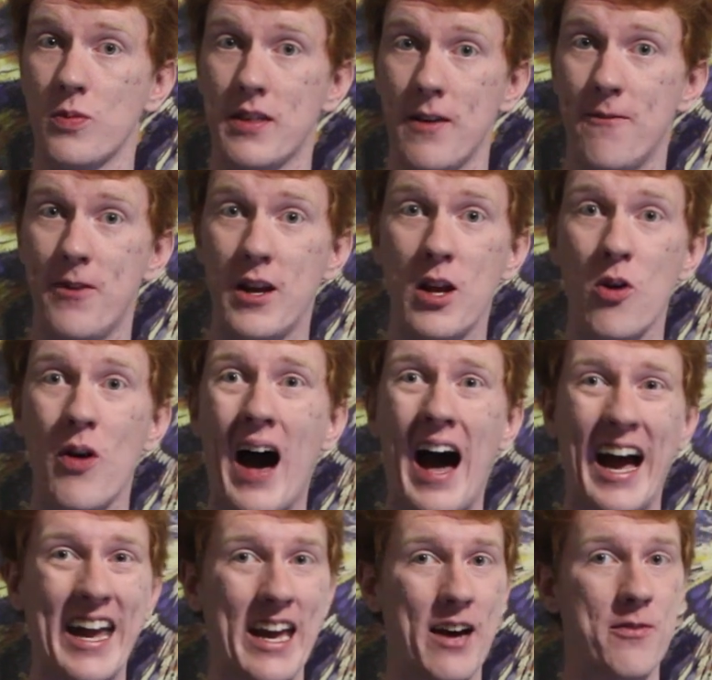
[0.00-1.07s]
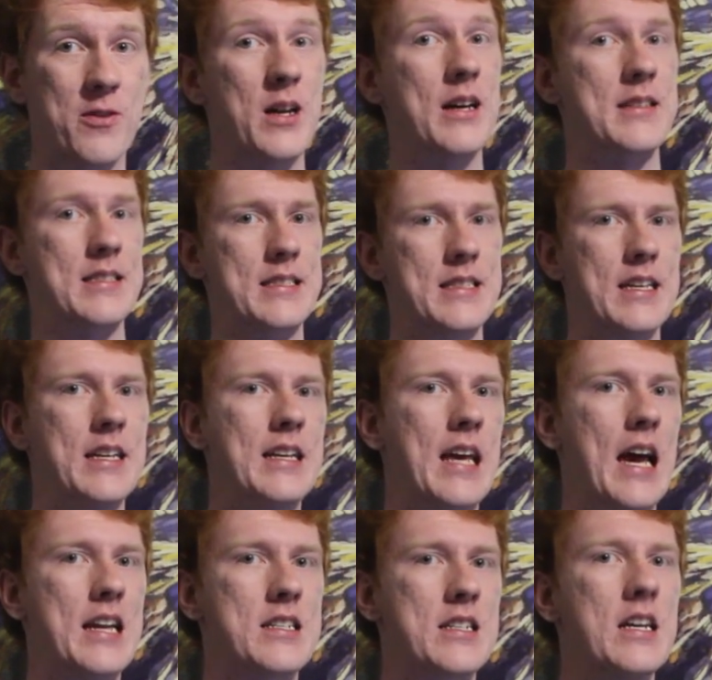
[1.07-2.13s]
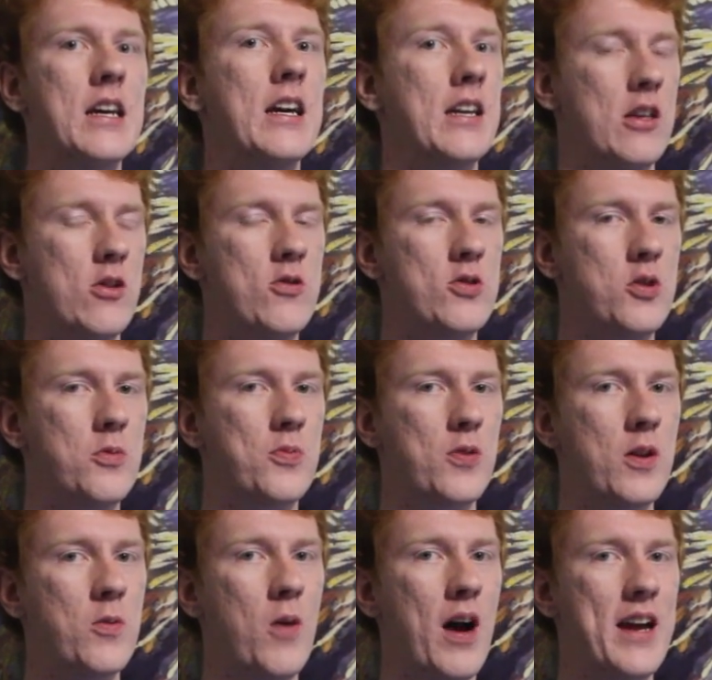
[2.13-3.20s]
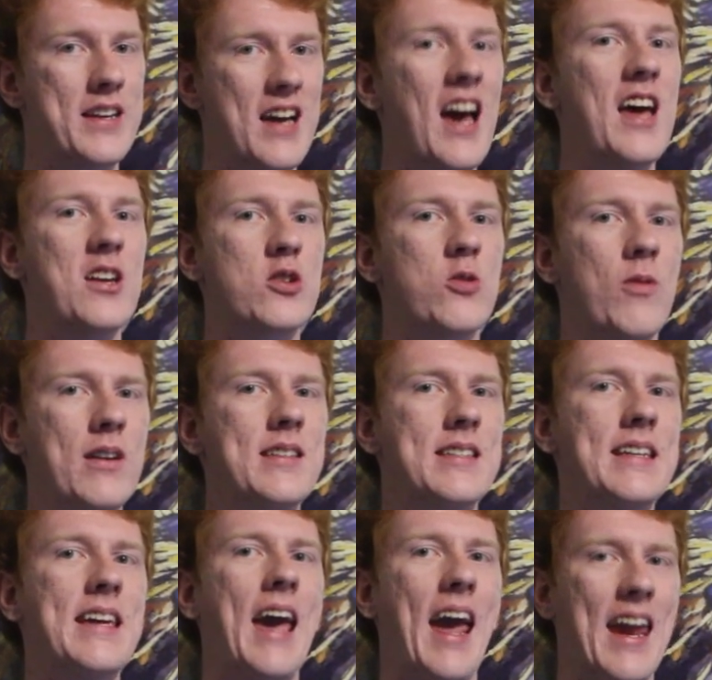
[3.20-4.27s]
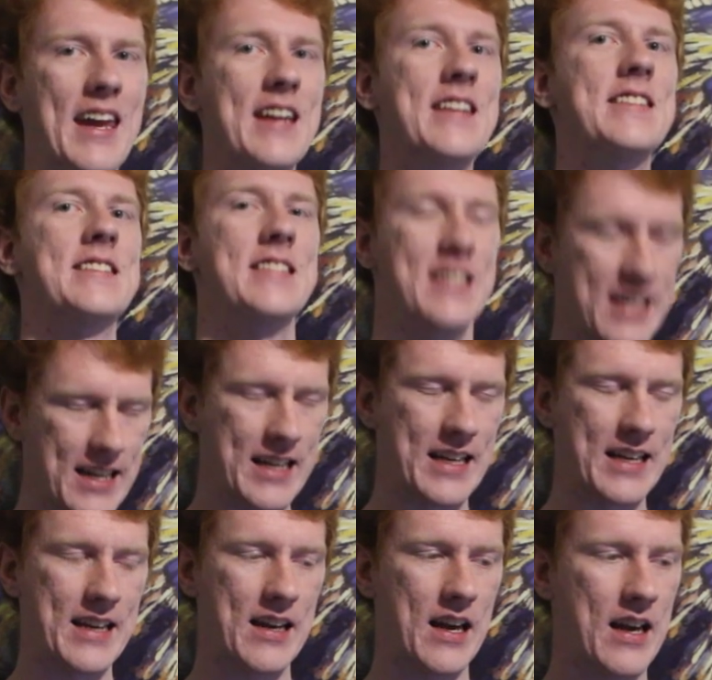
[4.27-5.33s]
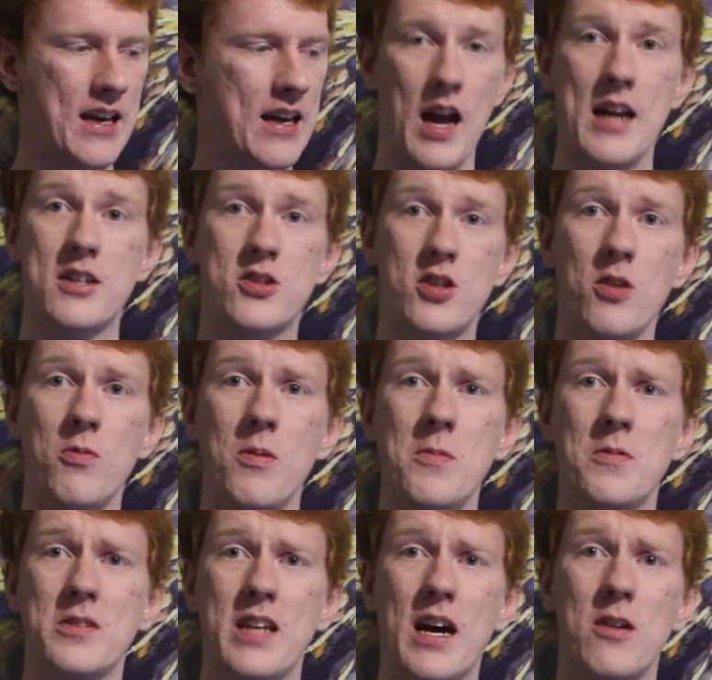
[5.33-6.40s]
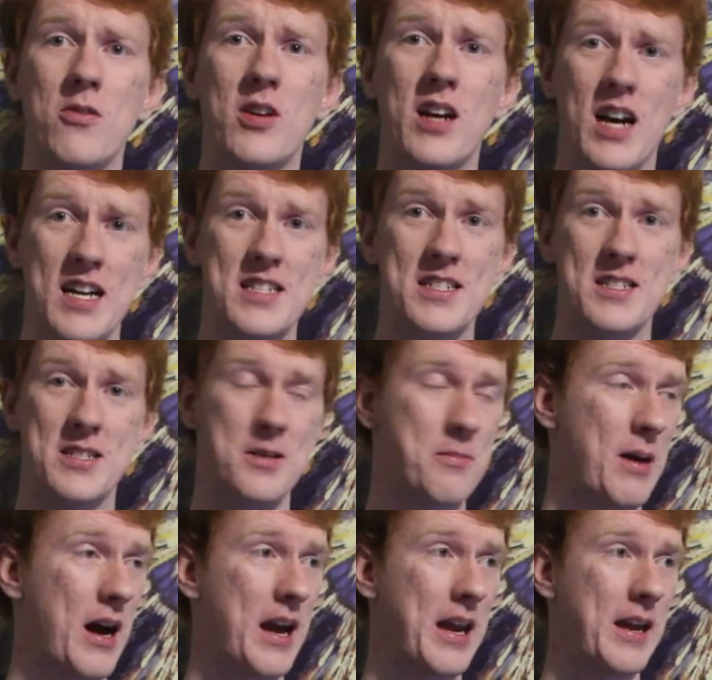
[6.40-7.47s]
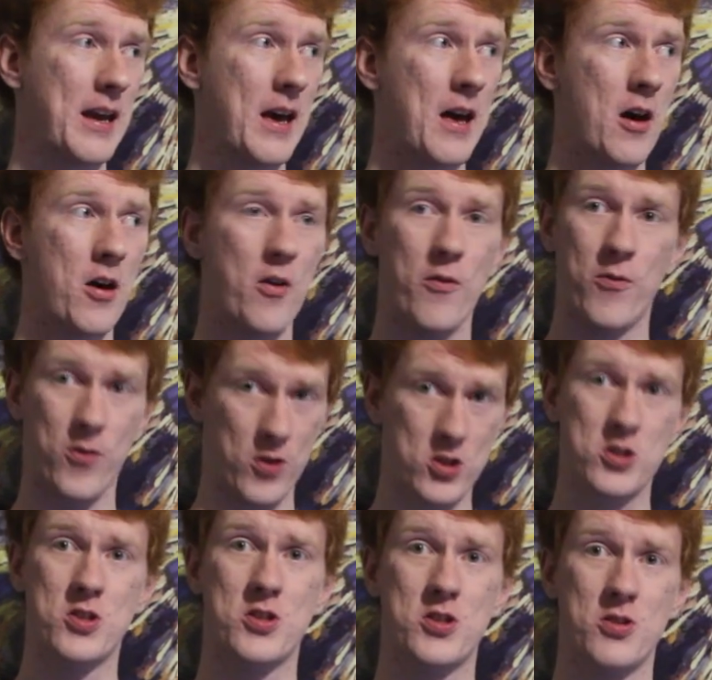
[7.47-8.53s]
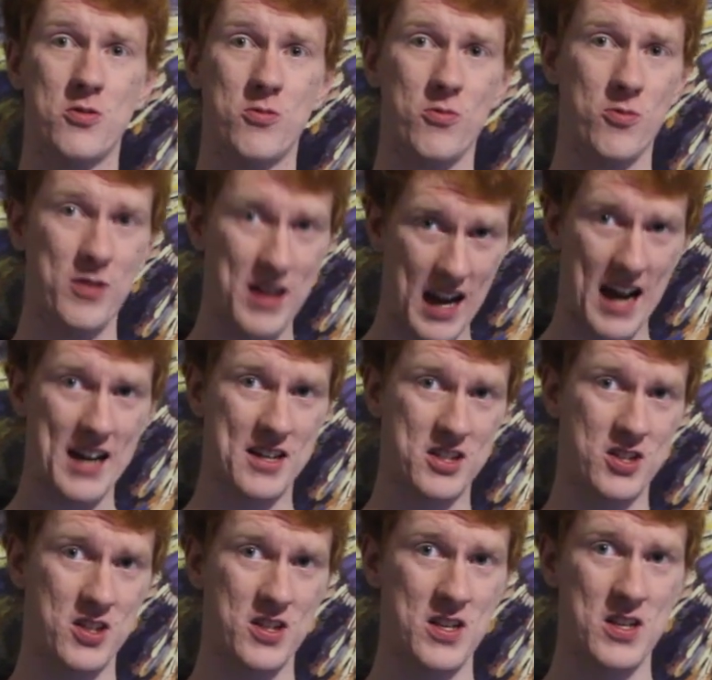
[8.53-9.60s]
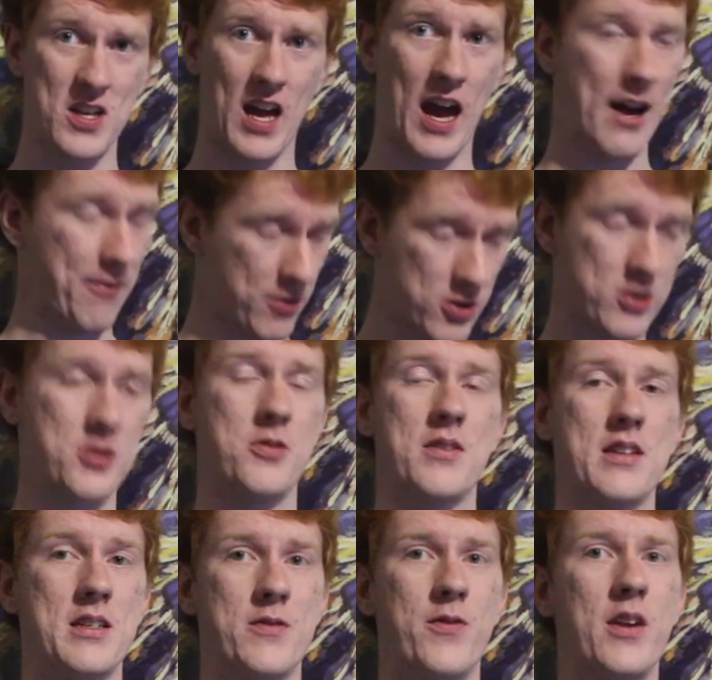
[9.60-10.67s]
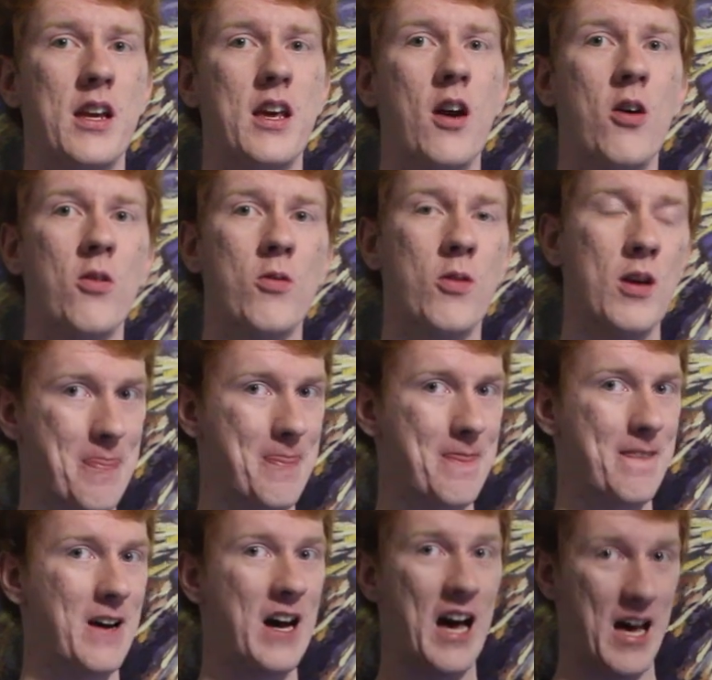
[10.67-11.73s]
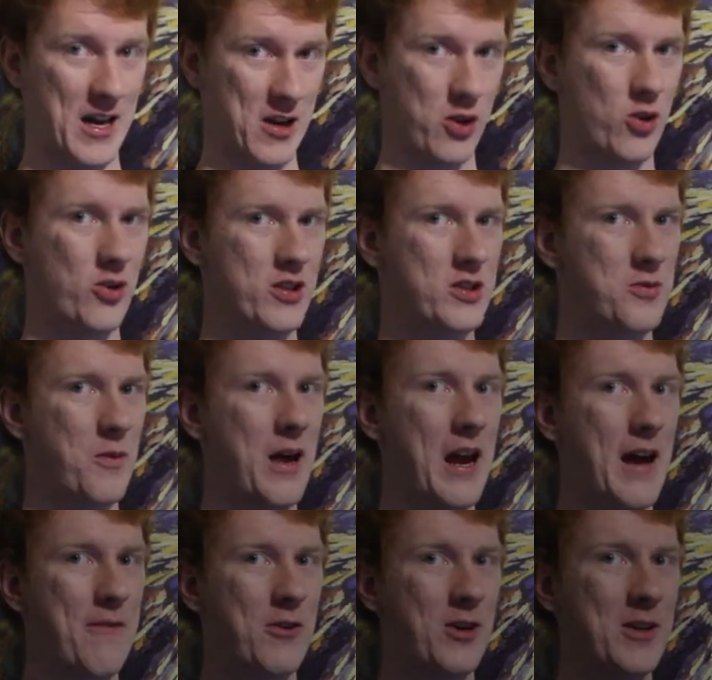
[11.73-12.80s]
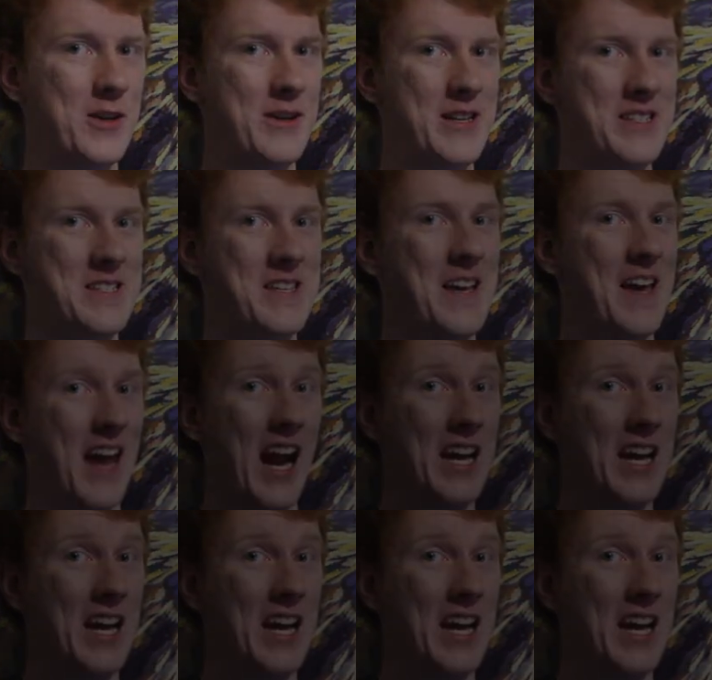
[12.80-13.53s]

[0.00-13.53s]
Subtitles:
with a video I have not seen yet, YouTube Rewind 2018. And so we will now cut to my first reaction ever to this video. According to what I've heard, it's